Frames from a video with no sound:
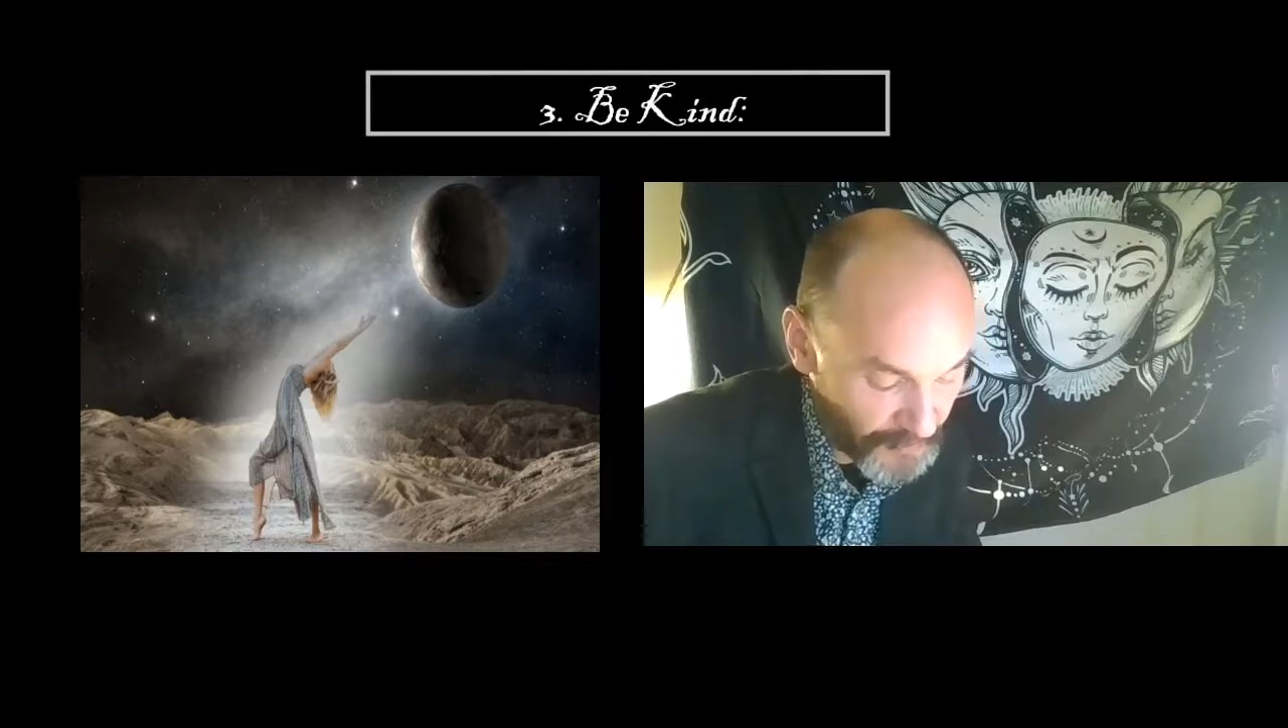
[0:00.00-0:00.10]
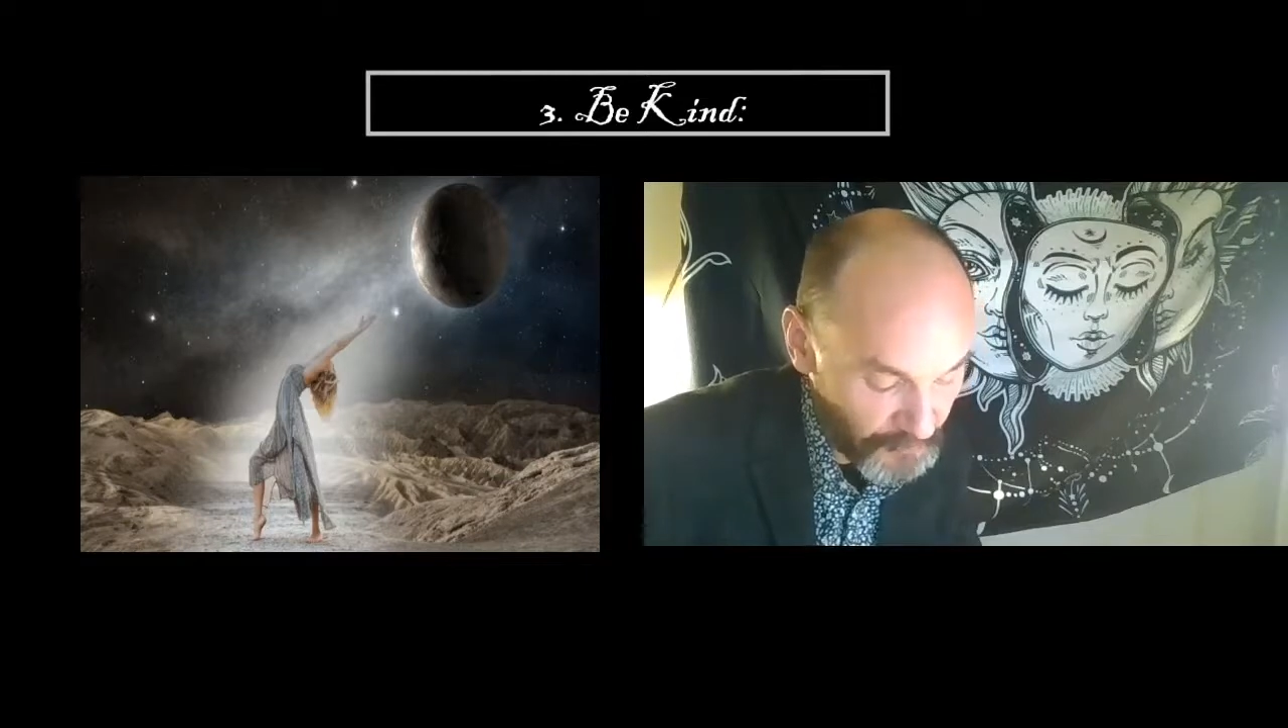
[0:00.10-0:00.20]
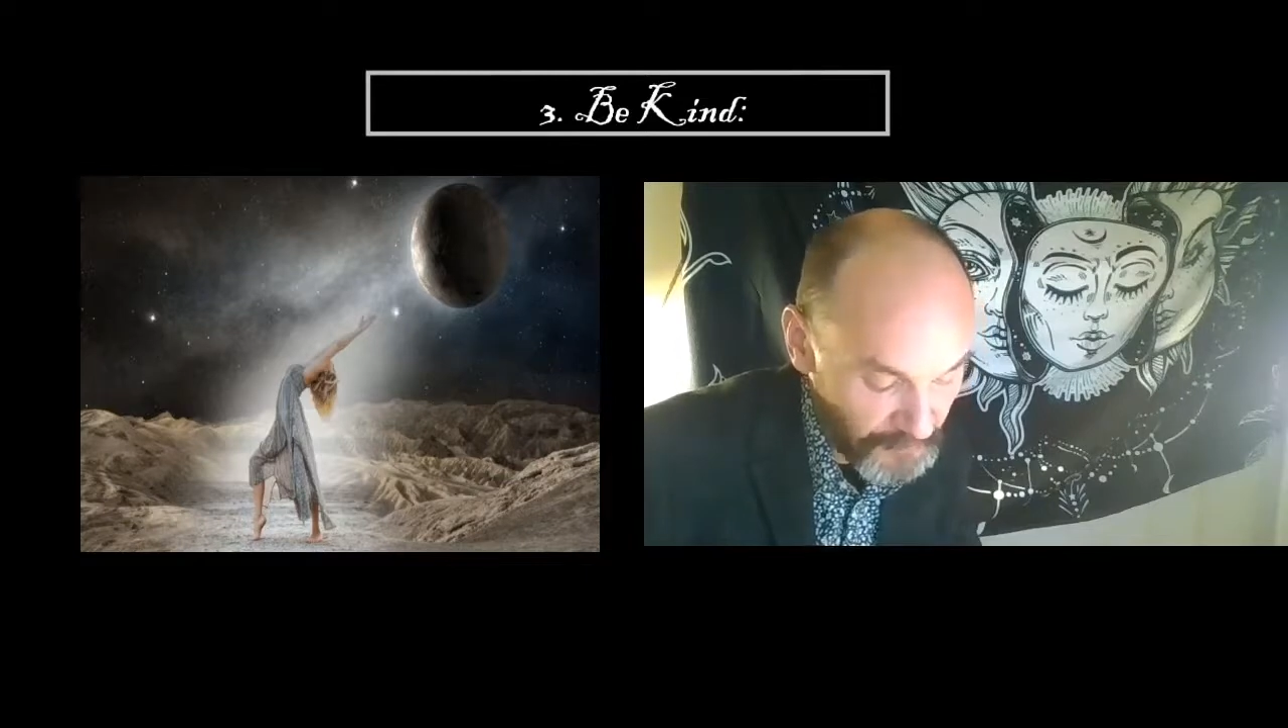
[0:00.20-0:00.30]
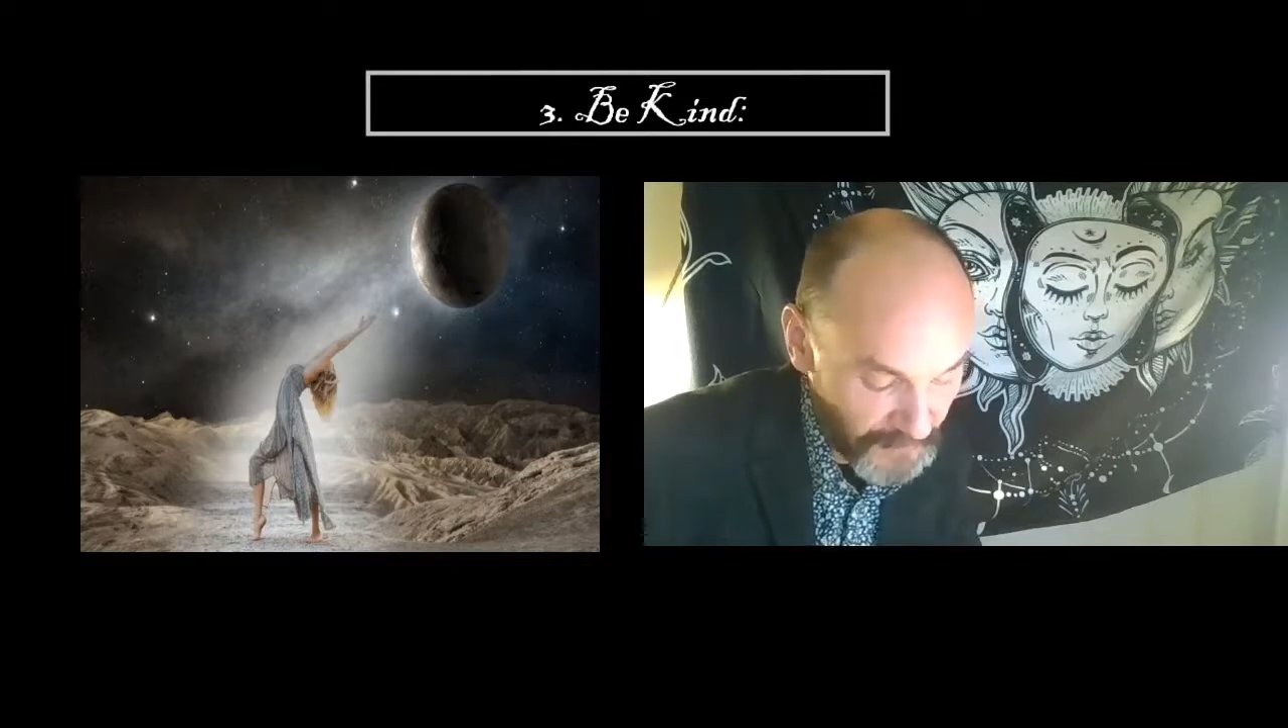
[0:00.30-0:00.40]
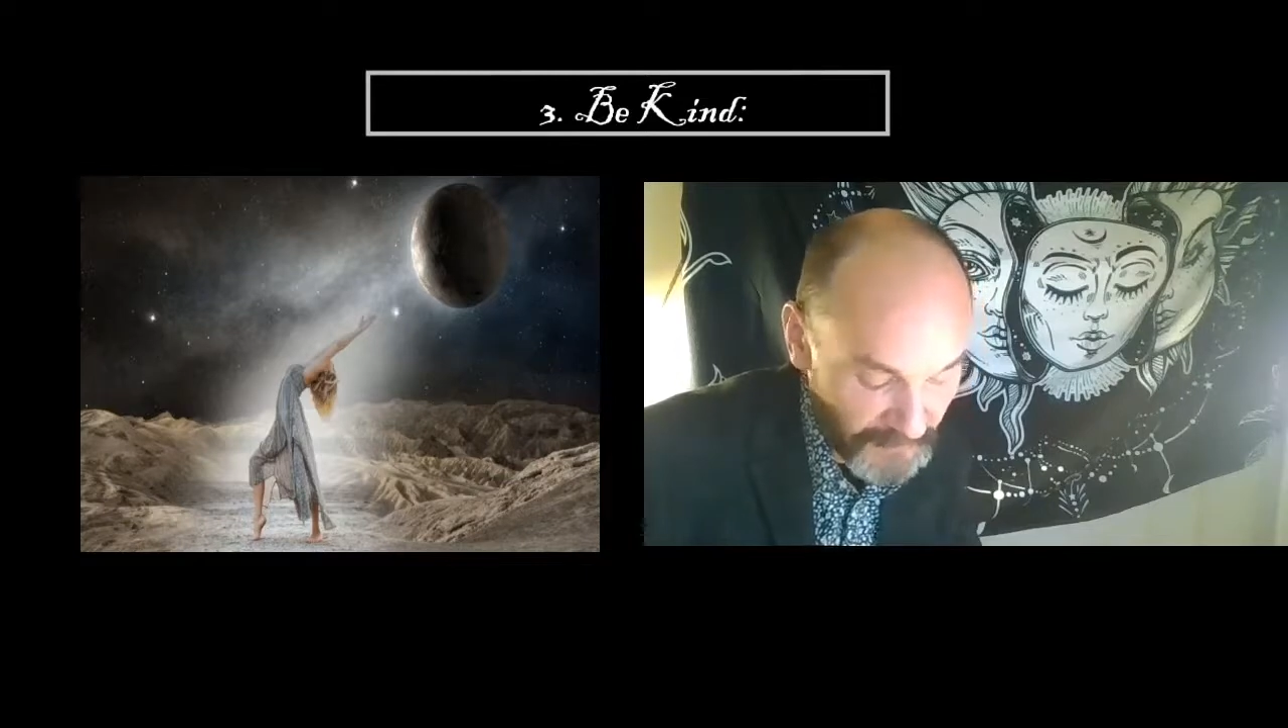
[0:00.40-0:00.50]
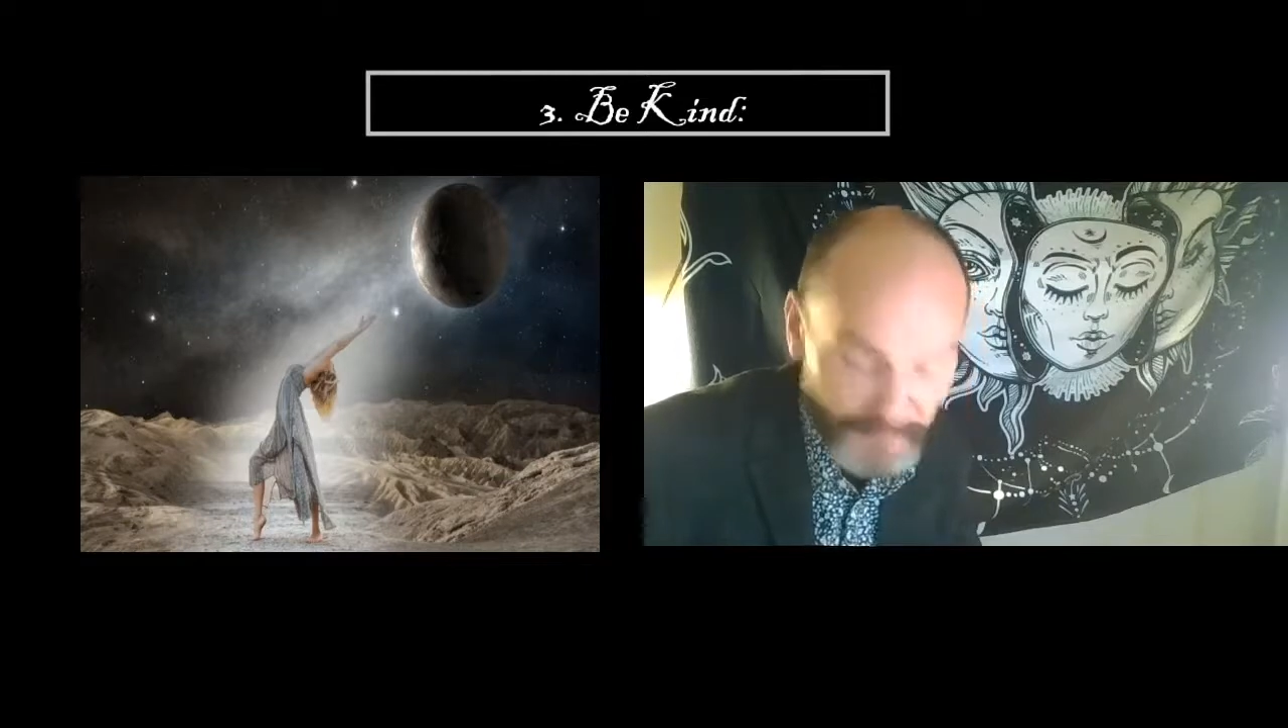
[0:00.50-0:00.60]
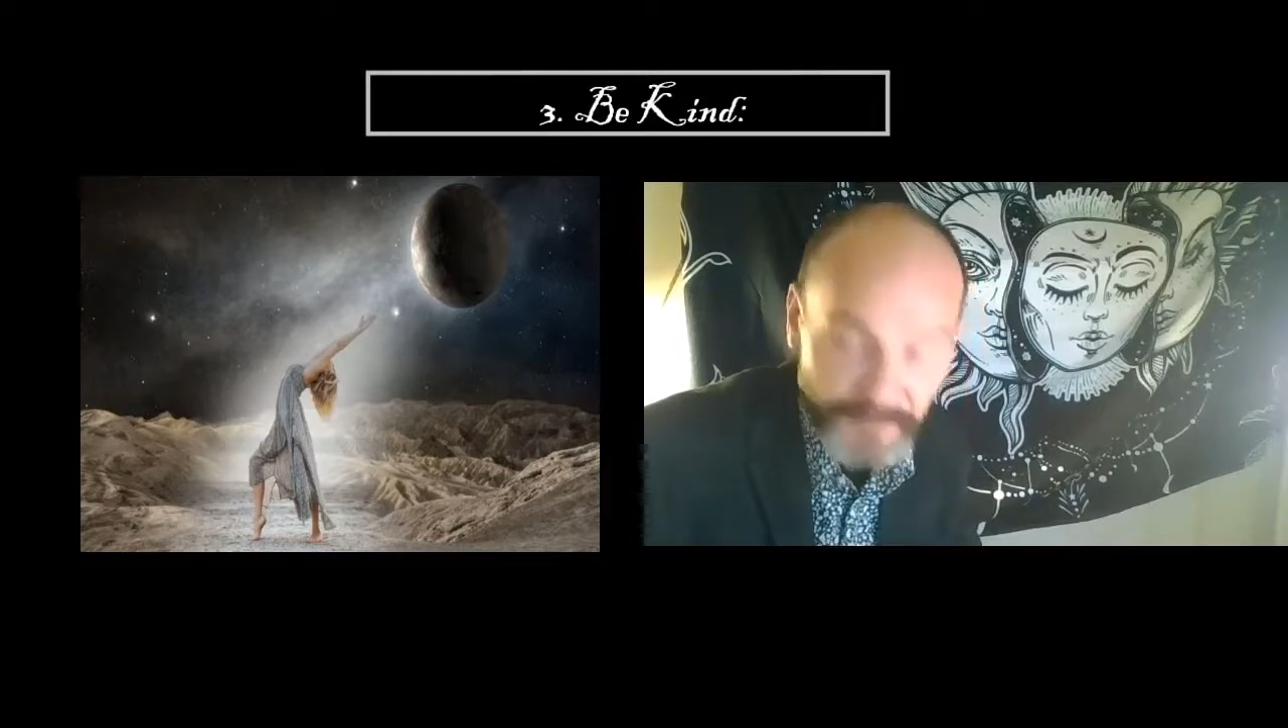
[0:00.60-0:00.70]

you're in it